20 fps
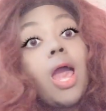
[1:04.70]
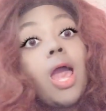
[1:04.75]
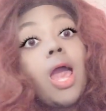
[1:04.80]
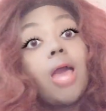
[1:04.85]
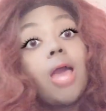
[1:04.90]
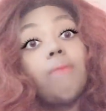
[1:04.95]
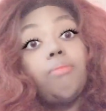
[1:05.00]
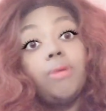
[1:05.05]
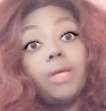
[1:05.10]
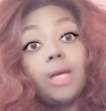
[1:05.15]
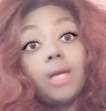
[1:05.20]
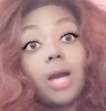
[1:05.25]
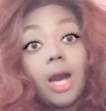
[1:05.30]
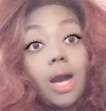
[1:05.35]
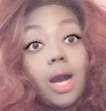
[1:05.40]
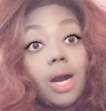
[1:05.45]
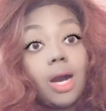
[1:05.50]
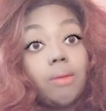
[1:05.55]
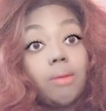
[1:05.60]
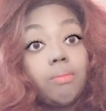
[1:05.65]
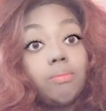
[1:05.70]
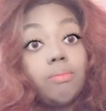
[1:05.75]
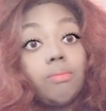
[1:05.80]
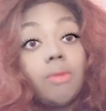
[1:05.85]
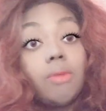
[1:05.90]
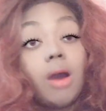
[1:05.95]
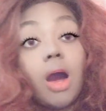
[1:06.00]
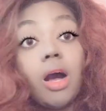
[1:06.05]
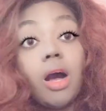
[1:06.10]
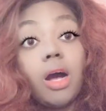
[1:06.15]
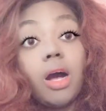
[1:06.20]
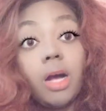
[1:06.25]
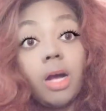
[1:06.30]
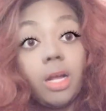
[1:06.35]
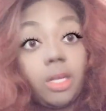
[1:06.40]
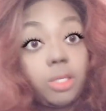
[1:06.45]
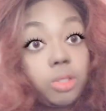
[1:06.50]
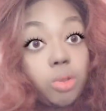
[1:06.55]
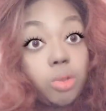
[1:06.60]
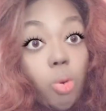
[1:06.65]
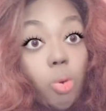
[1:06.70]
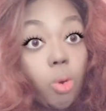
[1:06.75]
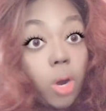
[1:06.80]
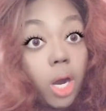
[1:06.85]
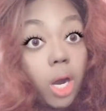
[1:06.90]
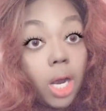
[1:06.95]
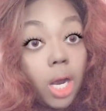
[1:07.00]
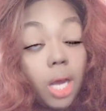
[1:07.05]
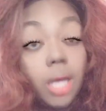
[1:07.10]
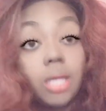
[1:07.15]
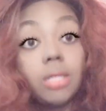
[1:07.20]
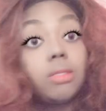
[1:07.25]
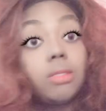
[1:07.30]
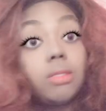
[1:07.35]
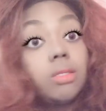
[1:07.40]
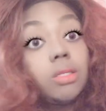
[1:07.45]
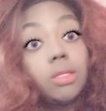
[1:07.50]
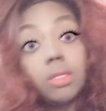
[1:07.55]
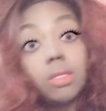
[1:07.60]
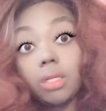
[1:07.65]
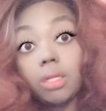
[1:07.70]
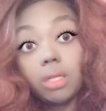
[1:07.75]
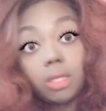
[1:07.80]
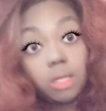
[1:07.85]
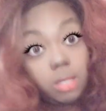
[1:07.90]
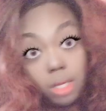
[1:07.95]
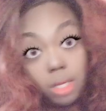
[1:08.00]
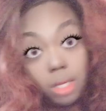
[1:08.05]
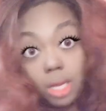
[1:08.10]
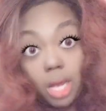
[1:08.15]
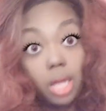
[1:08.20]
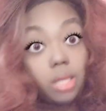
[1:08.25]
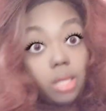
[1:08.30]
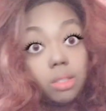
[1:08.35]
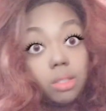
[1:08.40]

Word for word: and become a escort. Yes.